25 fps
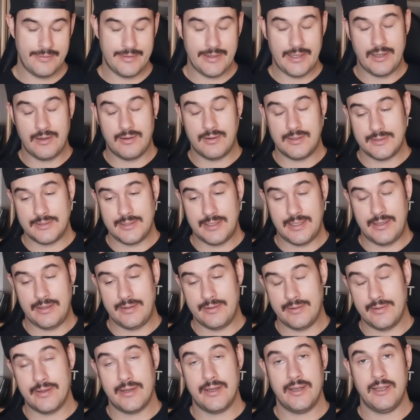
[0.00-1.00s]
they are
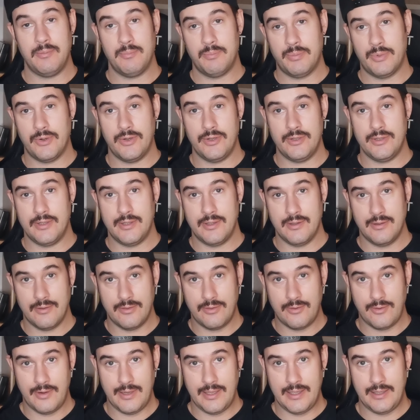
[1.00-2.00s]
saying
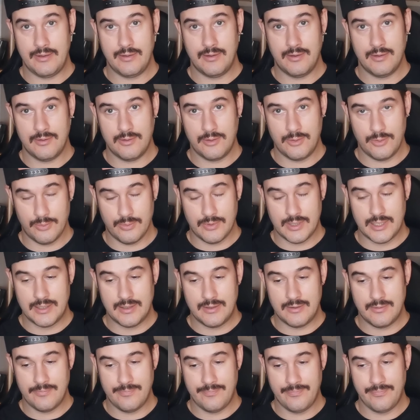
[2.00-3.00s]
9.3 to
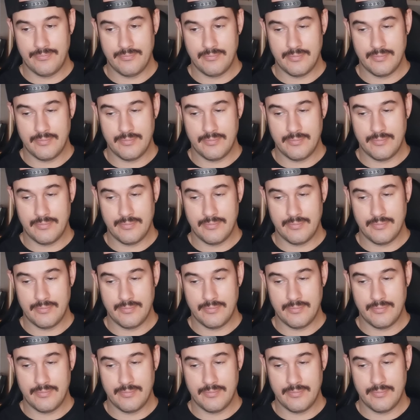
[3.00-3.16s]
1,